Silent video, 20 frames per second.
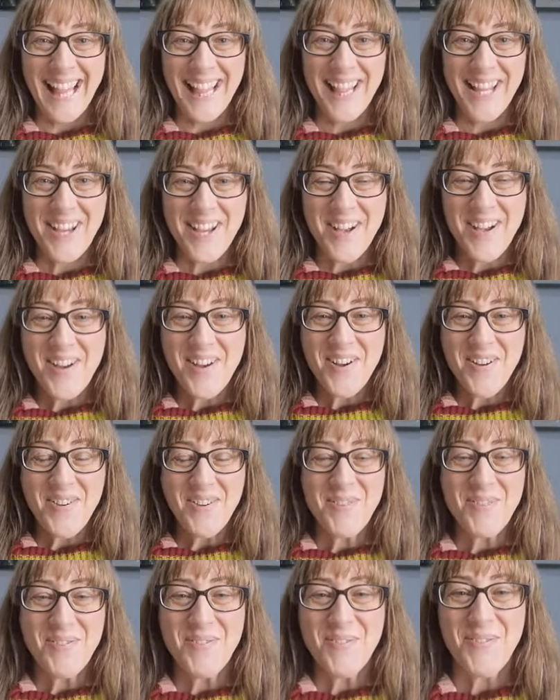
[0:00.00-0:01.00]

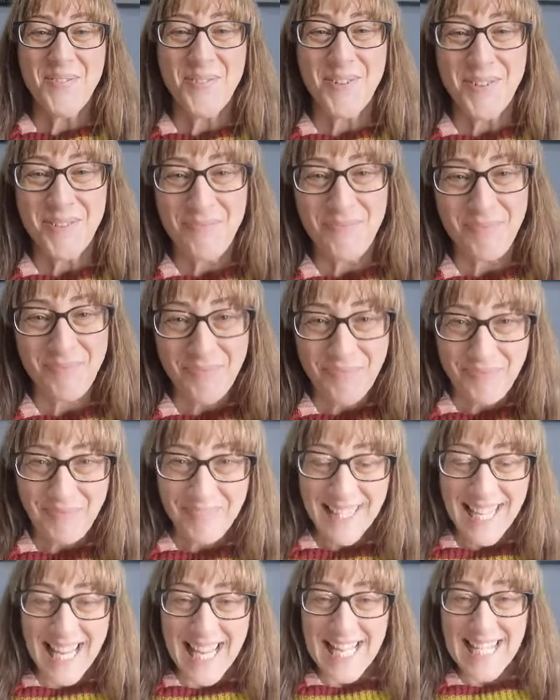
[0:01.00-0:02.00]
Hello!
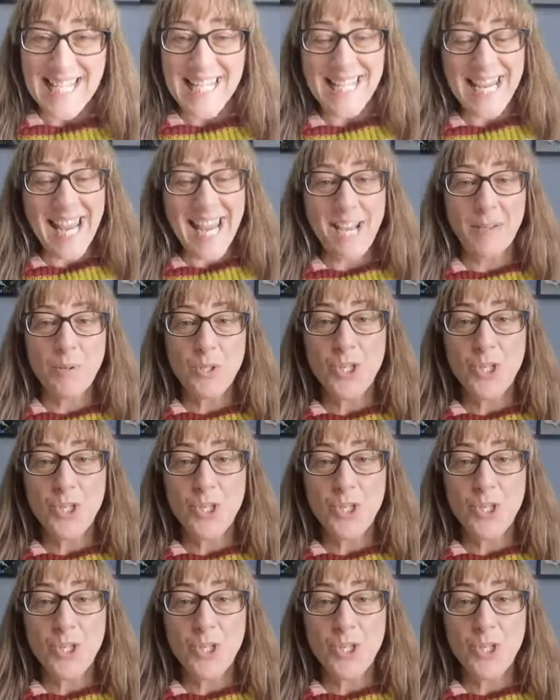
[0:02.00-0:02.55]
Today